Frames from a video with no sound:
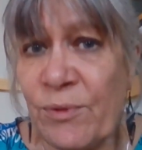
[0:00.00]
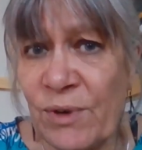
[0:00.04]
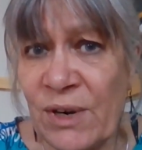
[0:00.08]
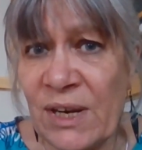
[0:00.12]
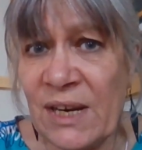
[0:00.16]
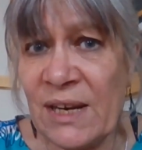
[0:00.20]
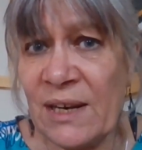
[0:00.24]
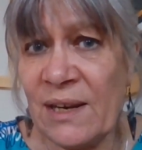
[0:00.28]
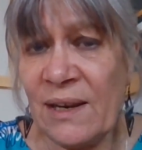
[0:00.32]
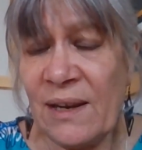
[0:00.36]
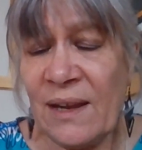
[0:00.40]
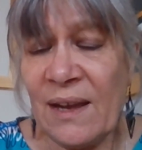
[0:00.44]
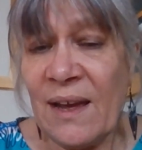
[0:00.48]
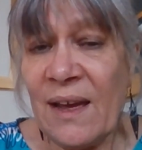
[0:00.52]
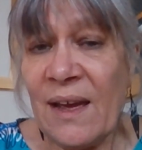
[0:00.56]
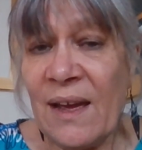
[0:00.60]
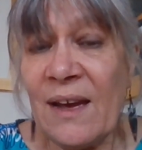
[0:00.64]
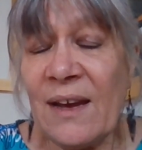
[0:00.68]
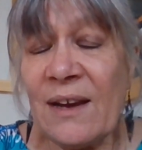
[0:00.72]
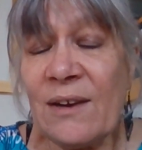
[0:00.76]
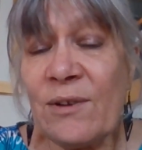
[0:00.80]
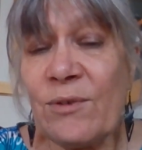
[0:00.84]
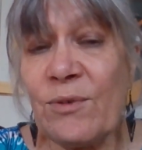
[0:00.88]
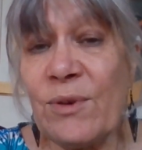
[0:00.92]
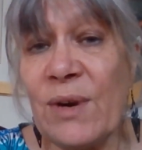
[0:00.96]
green
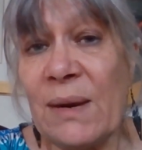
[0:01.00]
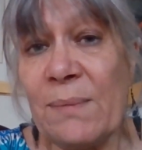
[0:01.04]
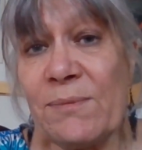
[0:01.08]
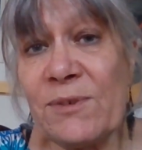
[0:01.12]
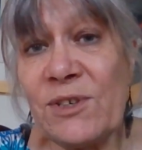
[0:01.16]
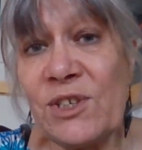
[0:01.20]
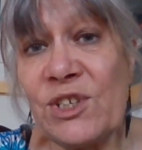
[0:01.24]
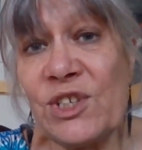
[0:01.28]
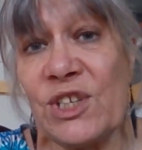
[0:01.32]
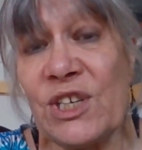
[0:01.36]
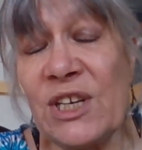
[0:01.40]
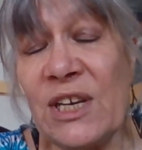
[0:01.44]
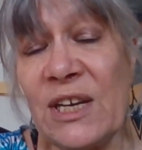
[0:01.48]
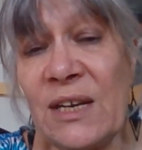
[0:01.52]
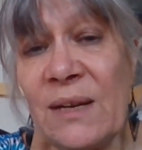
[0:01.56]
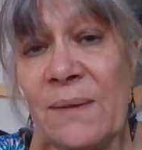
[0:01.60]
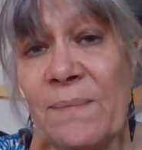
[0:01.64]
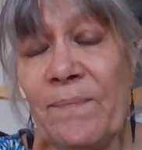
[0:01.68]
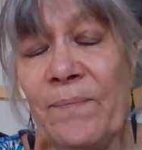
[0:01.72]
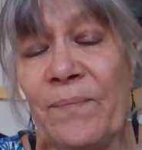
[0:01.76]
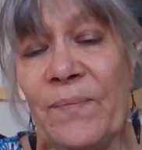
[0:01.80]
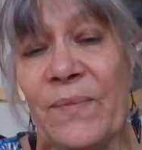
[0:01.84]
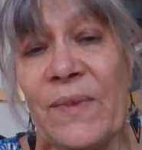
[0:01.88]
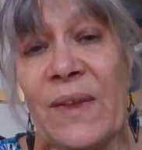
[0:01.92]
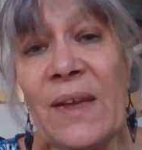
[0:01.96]
crepe de
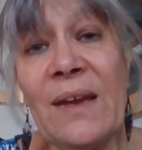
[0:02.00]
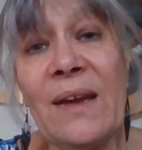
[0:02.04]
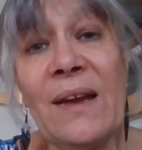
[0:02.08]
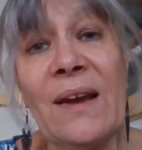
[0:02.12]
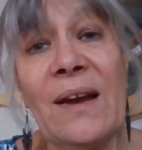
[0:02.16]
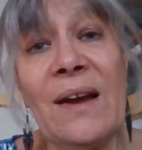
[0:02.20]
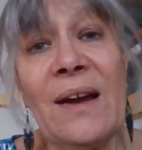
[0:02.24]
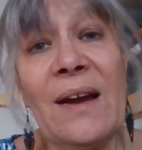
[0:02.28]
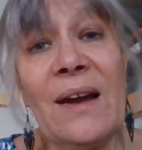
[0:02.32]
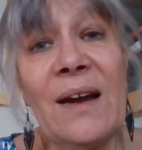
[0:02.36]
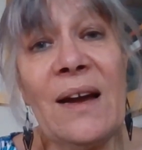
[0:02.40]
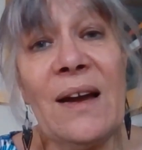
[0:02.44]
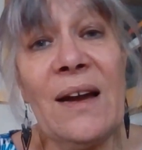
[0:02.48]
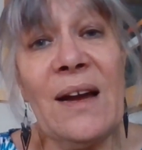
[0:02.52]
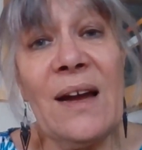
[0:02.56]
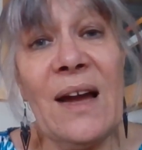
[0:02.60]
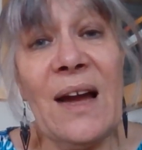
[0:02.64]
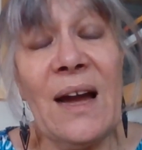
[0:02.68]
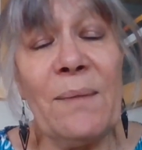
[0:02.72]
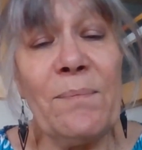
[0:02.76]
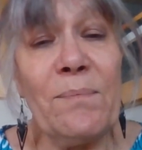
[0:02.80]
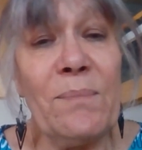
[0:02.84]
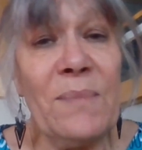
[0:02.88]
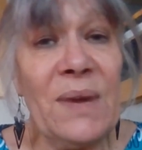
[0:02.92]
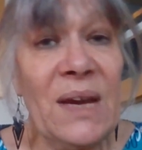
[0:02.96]
chine.
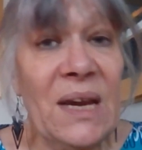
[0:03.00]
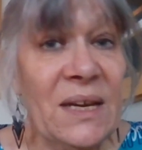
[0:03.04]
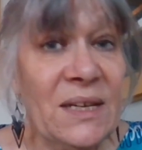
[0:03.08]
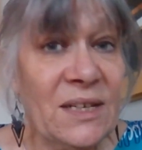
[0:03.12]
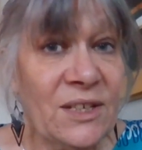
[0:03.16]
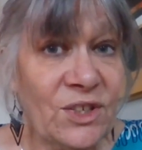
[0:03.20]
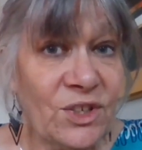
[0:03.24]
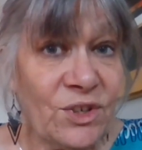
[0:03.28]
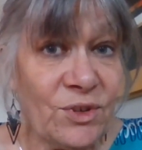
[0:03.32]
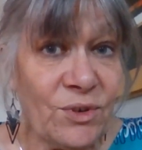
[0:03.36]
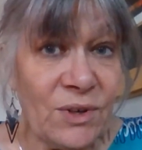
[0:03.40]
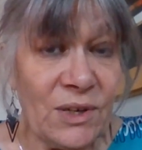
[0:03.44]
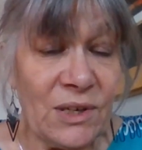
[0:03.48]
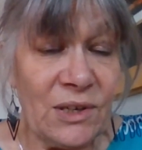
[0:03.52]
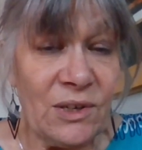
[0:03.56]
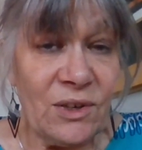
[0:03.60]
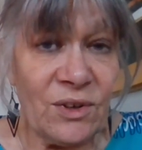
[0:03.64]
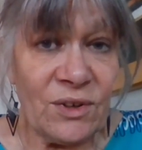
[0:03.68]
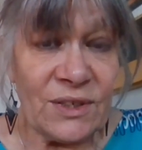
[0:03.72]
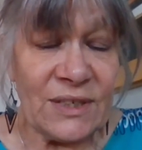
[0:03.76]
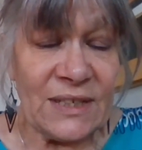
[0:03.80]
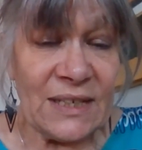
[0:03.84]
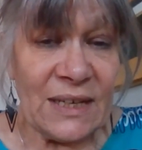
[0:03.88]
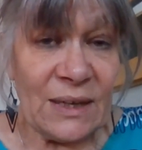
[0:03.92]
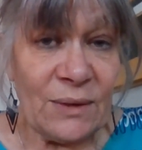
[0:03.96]
I made it during
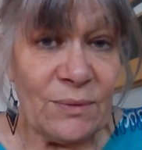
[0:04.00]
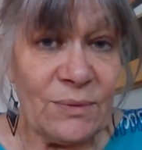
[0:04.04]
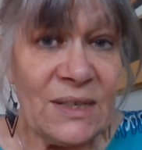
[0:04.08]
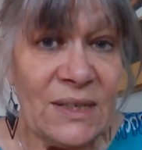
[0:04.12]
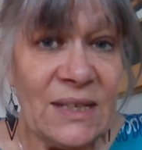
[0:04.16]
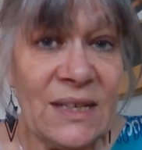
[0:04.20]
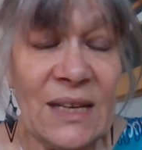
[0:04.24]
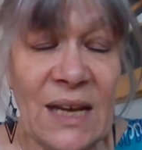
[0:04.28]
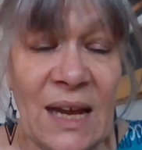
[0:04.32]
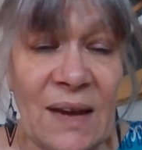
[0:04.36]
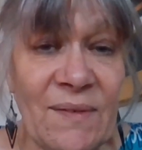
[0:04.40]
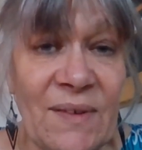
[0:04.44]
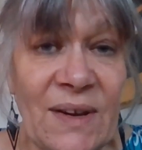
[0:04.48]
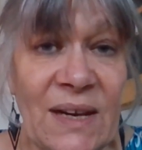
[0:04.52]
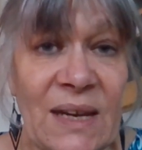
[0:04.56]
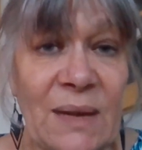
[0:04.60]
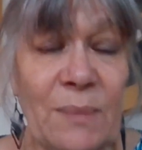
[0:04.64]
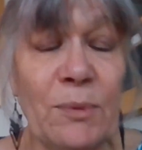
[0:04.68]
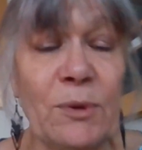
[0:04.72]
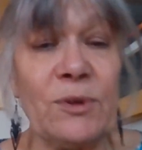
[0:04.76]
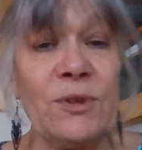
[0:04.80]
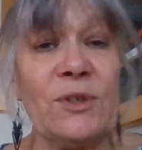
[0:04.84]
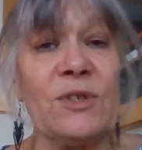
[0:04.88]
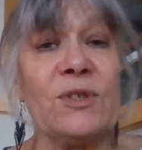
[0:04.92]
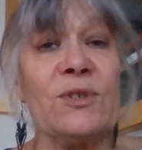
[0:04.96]
lockdown, didn't have any
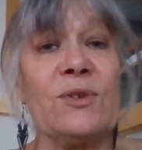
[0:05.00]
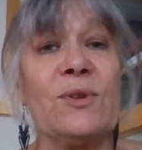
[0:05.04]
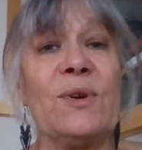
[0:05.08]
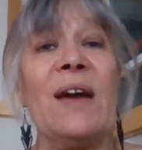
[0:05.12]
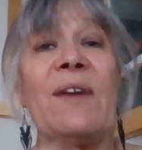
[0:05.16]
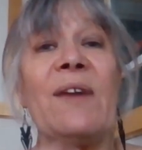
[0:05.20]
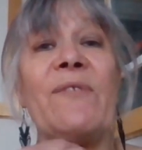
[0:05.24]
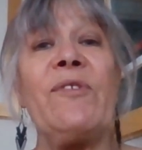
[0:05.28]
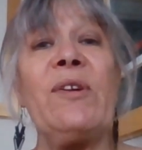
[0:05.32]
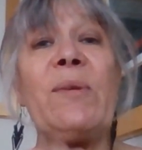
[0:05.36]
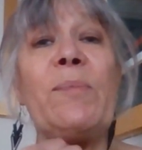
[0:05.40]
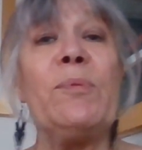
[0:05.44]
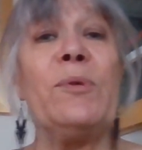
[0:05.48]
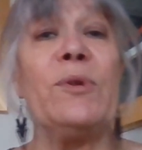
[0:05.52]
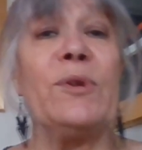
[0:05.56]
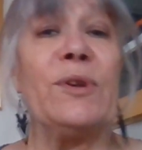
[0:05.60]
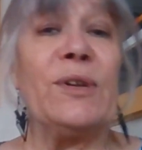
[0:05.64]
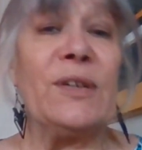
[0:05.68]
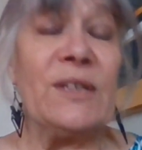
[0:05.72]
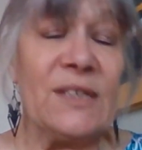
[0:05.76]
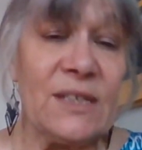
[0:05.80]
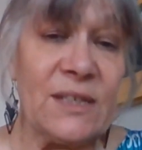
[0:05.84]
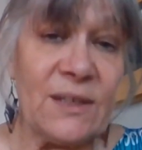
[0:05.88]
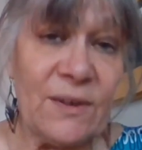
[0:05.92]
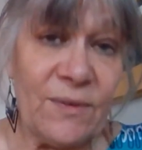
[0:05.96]
buttons, so every
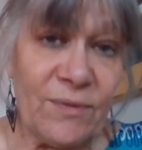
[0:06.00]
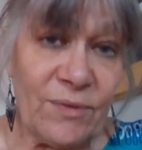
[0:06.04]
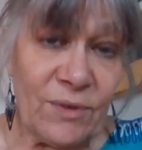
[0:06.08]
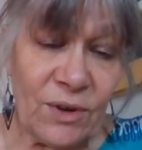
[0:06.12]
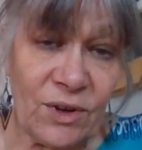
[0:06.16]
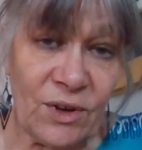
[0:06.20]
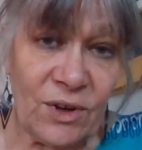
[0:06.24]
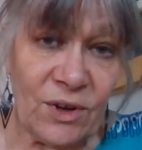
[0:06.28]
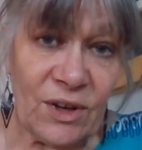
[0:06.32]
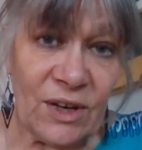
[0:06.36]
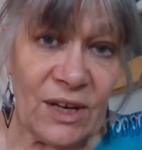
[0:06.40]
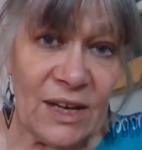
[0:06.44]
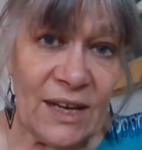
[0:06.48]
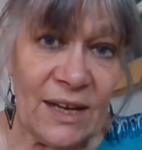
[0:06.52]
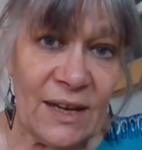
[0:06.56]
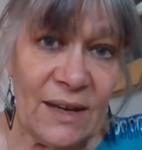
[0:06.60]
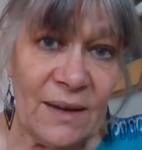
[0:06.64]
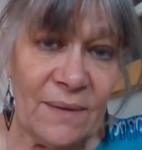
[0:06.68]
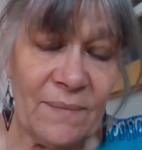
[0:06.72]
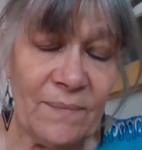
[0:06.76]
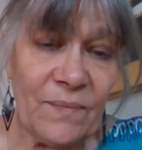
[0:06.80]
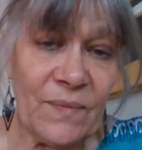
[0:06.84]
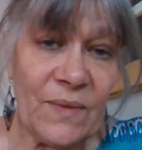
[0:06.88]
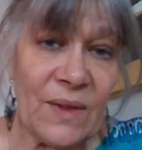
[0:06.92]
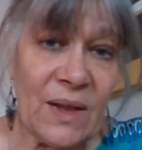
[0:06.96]
button is a different
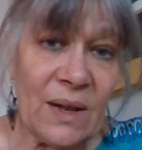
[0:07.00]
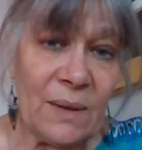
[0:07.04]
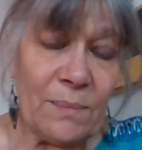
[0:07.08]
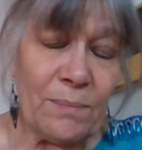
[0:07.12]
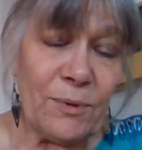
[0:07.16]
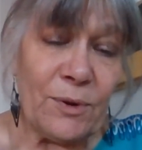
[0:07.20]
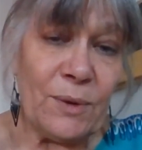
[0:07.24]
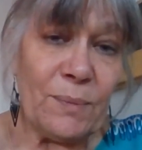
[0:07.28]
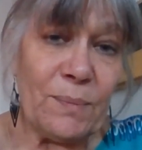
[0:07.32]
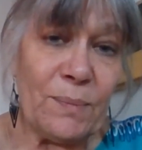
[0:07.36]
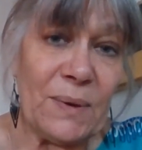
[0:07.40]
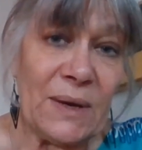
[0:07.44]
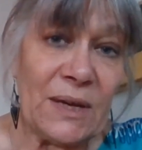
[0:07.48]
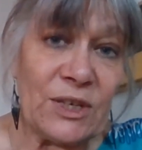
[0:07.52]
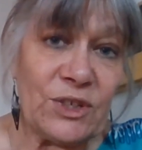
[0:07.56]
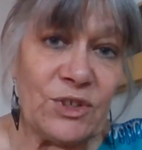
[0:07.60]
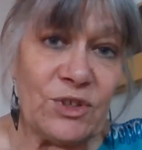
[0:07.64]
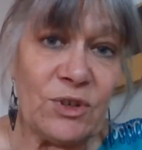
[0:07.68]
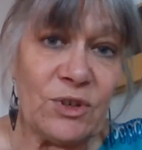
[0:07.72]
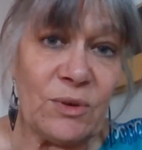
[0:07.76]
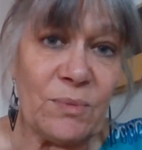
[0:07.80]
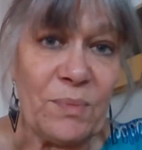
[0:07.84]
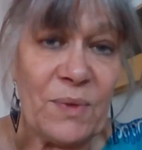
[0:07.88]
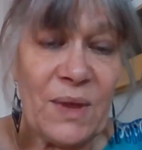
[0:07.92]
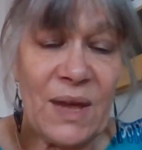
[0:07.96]
colour. I'll put a
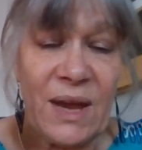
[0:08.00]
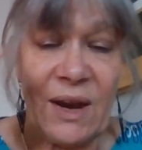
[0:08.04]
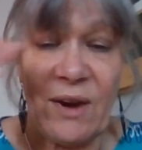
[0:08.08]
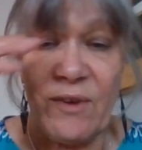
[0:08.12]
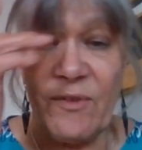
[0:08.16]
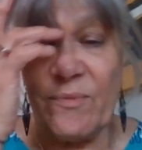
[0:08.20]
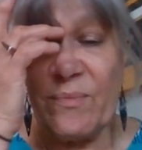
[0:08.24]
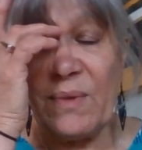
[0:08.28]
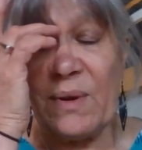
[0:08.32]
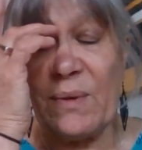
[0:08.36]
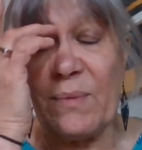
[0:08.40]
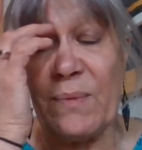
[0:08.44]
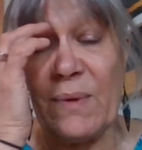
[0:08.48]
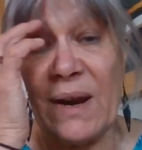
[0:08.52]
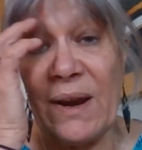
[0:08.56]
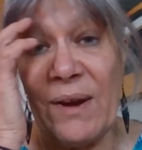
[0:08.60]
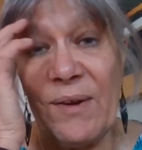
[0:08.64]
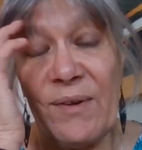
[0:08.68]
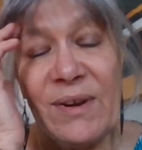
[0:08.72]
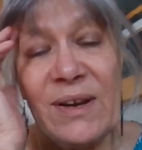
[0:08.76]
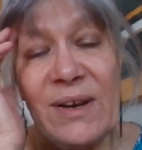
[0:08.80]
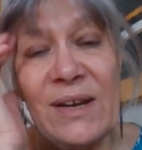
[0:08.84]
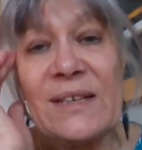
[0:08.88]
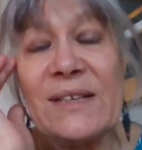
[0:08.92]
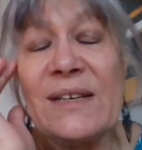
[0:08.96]
picture up there of me
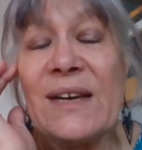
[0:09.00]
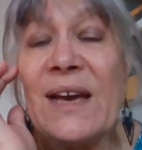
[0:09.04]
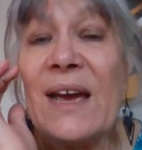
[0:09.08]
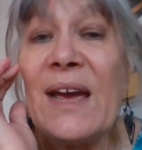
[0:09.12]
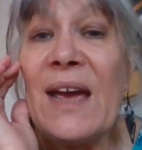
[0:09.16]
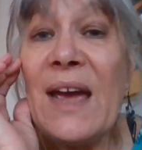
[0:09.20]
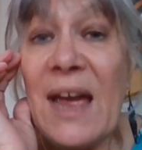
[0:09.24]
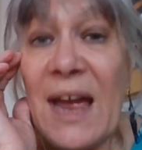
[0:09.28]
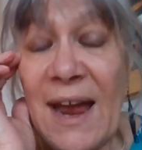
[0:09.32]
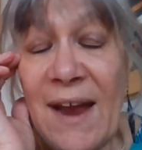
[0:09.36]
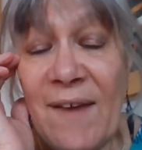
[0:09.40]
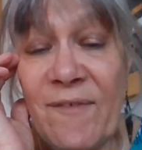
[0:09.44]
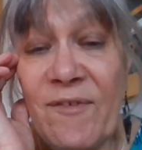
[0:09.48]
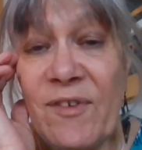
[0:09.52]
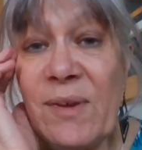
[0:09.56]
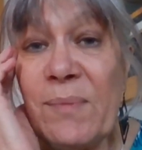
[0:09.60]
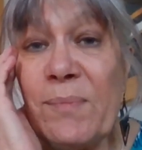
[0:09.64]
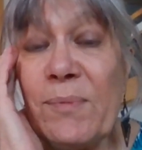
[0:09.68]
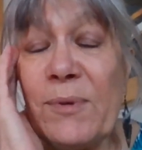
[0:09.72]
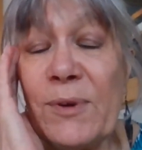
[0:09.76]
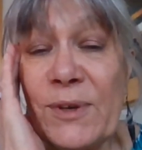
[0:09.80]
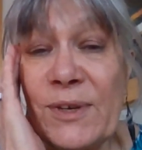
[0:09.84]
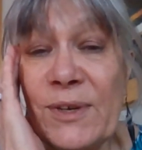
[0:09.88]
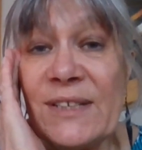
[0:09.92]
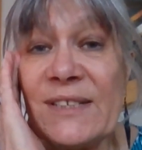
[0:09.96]
wearing it. Every
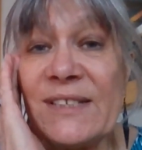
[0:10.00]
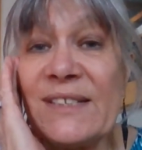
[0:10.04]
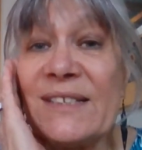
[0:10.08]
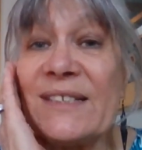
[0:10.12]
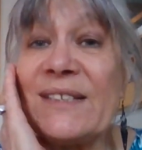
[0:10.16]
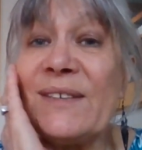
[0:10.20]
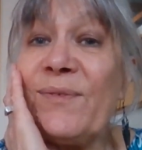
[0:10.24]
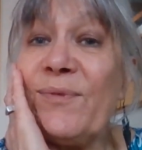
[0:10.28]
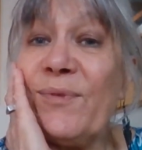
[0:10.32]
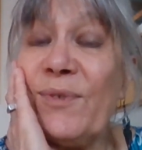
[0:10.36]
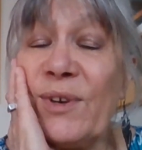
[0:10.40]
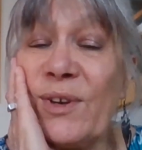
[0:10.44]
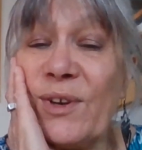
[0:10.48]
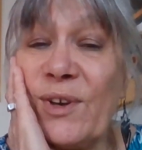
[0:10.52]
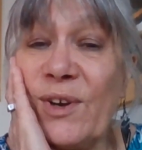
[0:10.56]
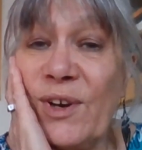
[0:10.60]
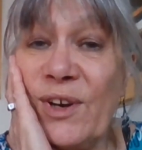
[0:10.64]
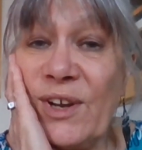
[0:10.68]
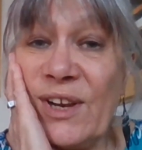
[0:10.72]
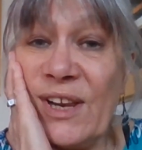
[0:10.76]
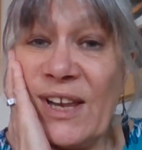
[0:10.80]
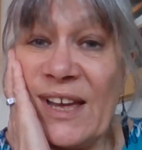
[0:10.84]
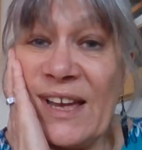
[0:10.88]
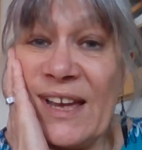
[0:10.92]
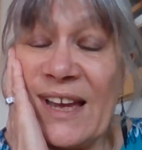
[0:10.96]
button is a different
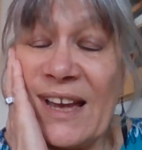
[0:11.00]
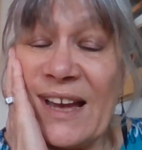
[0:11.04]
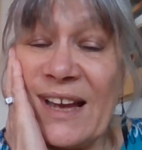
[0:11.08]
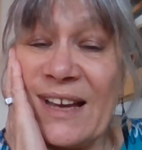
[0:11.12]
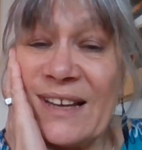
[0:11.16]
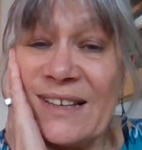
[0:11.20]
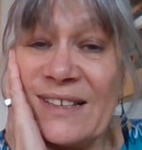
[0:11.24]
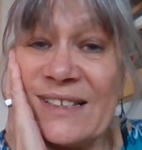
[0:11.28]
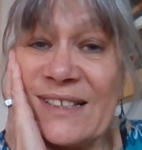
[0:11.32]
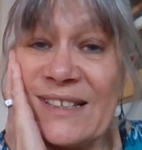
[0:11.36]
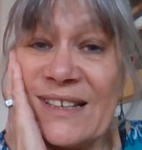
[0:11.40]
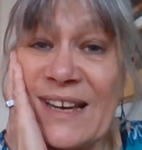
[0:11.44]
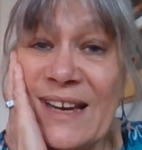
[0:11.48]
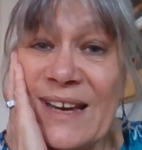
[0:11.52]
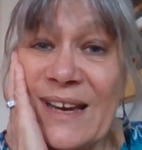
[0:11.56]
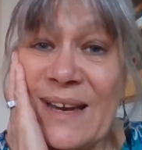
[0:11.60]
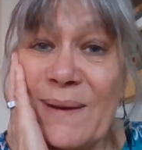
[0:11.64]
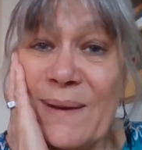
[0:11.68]
colour, and